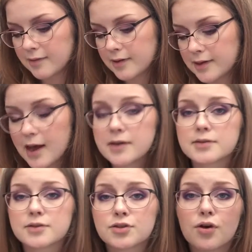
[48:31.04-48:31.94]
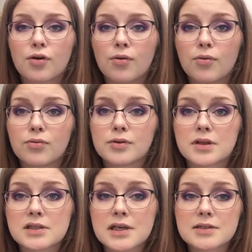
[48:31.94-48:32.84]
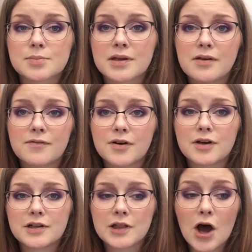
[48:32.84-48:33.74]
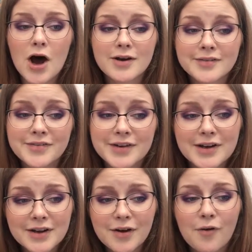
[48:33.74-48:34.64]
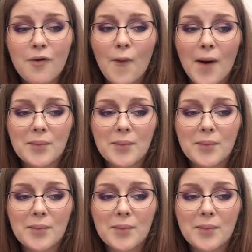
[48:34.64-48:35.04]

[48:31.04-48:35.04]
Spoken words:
Yeah, so this has been a very long video.